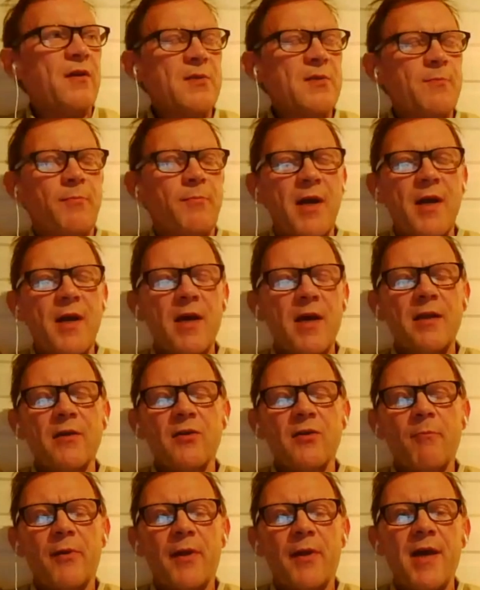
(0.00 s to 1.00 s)
displayed
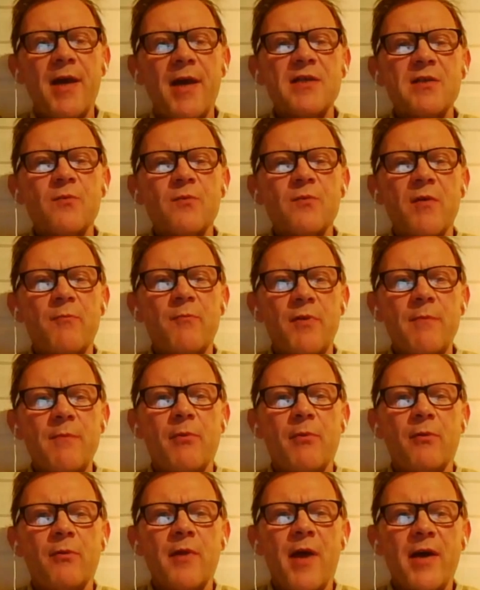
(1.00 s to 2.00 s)
at a place where
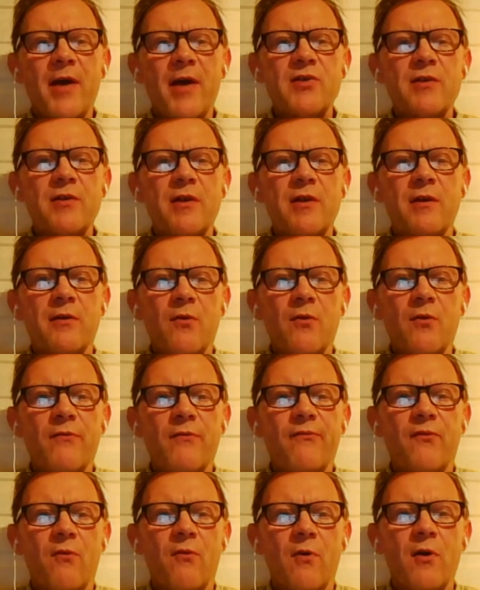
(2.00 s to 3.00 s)
people actually look
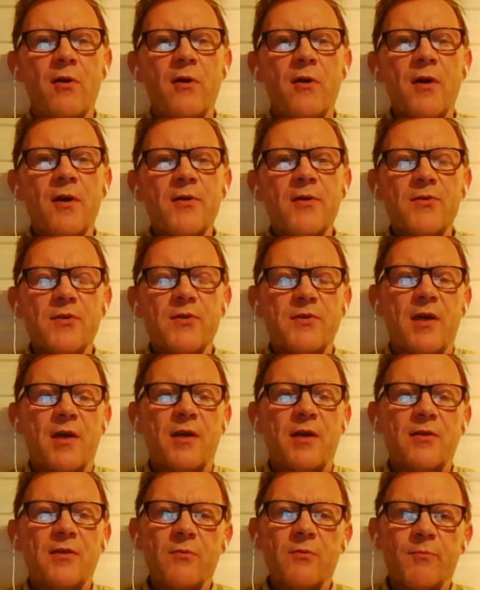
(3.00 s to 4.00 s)
for
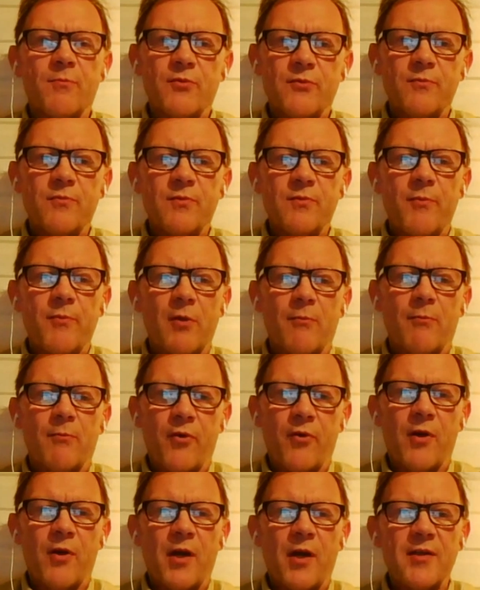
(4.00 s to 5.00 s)
sustainable
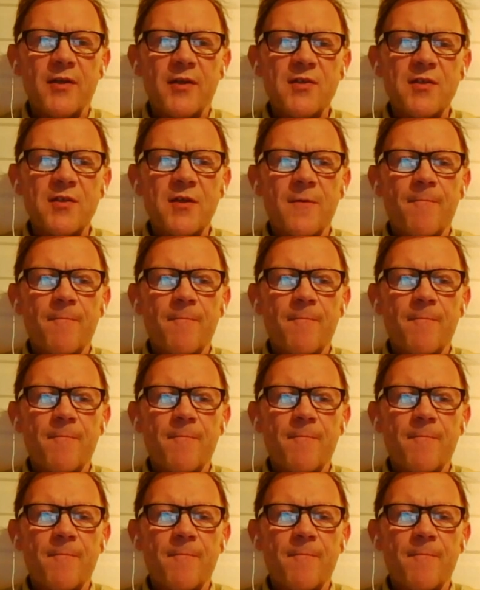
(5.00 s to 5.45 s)
products,